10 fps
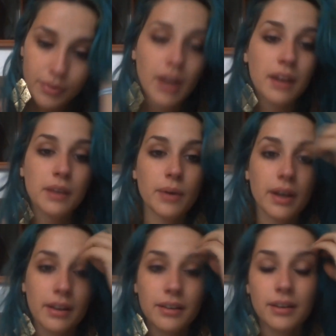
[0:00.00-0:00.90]

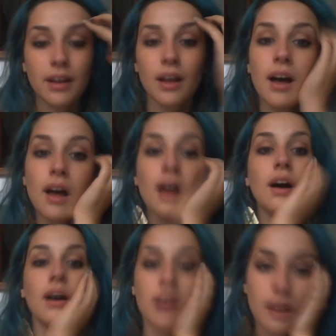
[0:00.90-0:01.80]
Anyway,
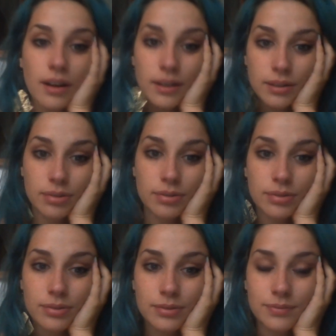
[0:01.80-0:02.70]

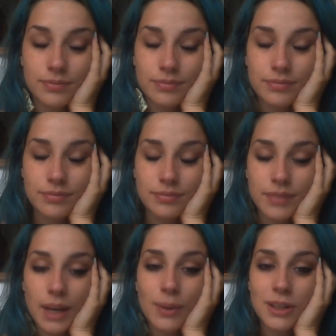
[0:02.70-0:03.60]
I
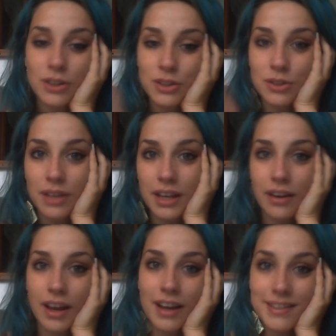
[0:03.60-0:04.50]
will talk to you
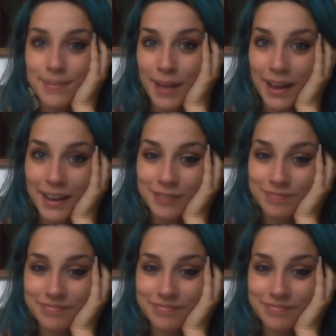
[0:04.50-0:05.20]
later, guys. Bye.